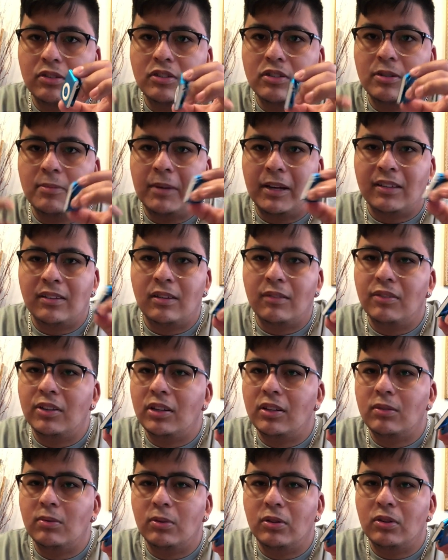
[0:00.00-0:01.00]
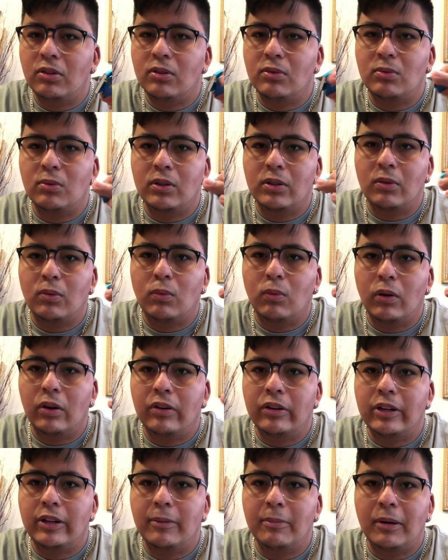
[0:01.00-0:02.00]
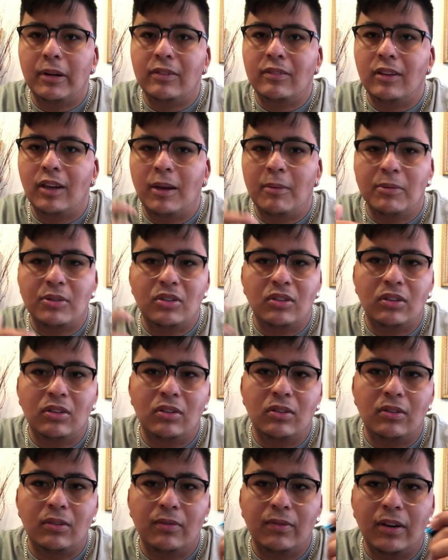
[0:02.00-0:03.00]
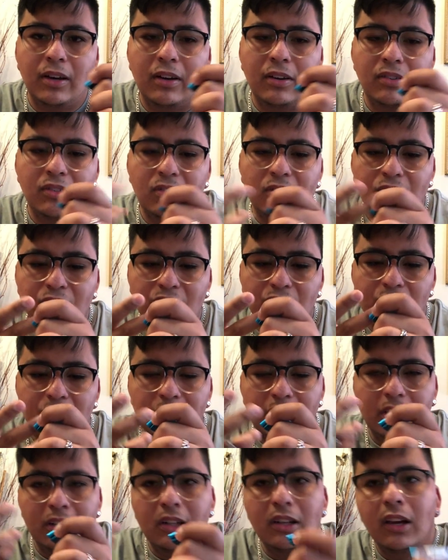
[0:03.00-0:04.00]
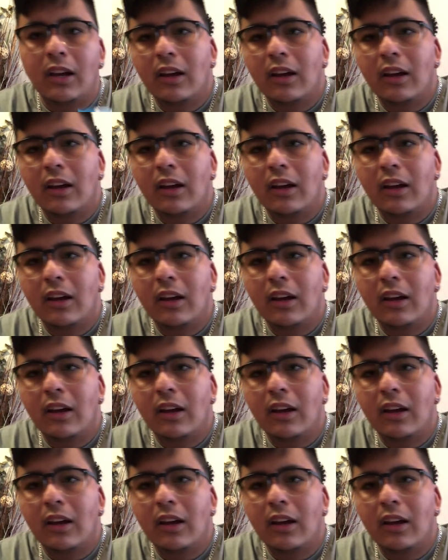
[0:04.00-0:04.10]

gym activities where you don't want to worry about damaging your device, your screen.